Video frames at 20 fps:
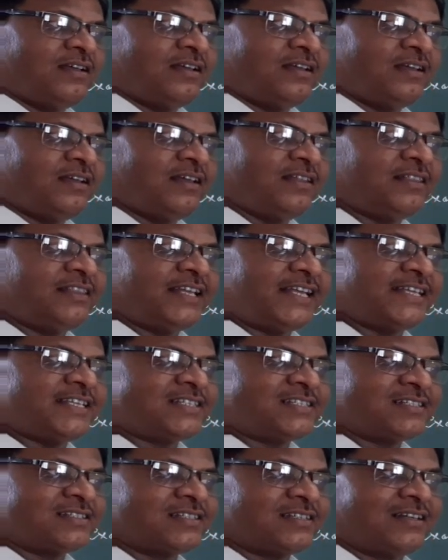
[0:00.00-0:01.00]
In this,
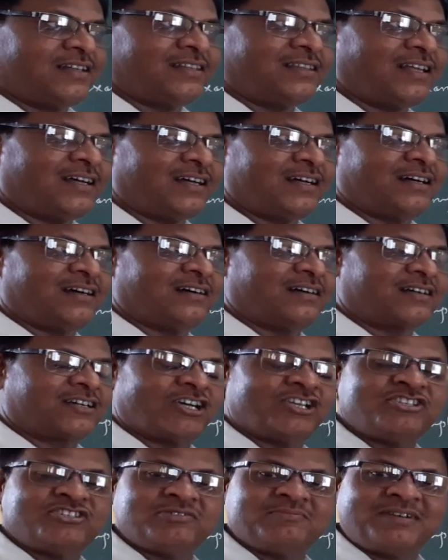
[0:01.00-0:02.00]
the
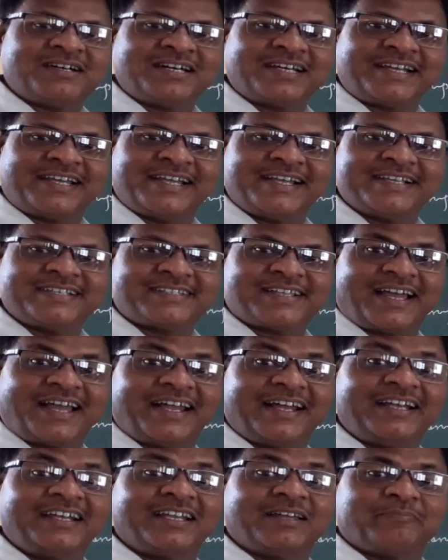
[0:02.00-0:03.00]
consumer is
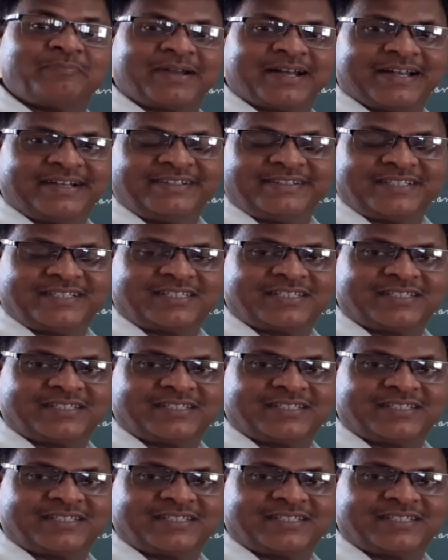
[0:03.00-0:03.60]
indifferent.